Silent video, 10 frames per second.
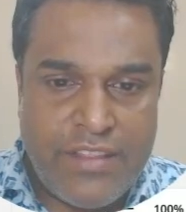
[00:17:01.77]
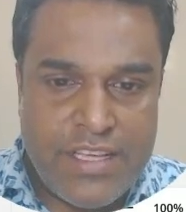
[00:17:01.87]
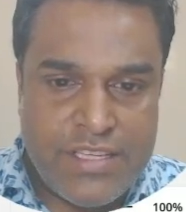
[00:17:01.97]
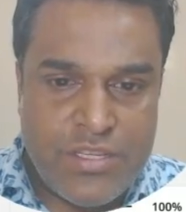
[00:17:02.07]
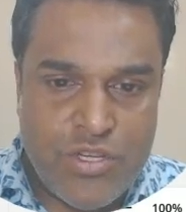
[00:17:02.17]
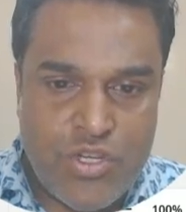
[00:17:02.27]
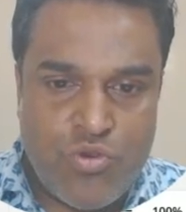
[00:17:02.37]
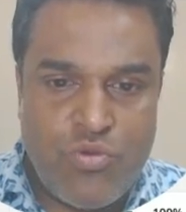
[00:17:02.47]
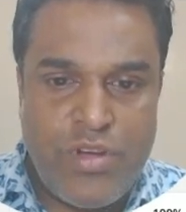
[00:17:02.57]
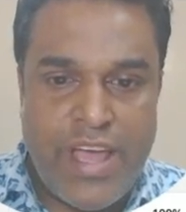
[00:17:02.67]
this
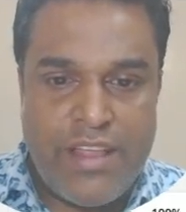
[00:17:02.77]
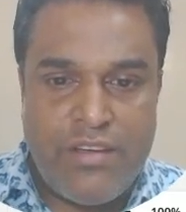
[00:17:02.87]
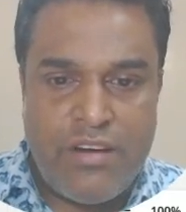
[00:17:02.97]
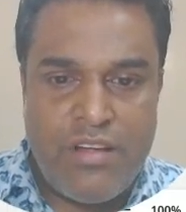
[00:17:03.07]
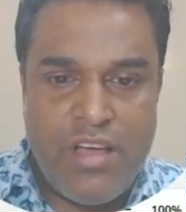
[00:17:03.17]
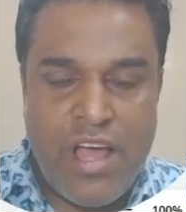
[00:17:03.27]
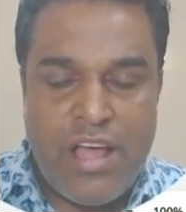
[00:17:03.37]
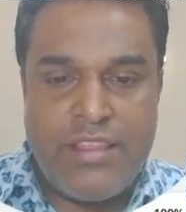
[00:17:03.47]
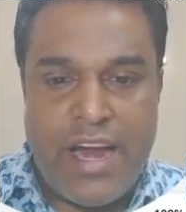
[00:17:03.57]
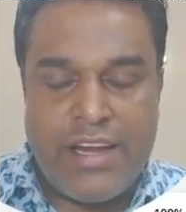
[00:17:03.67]
together,
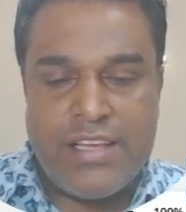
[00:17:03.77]
that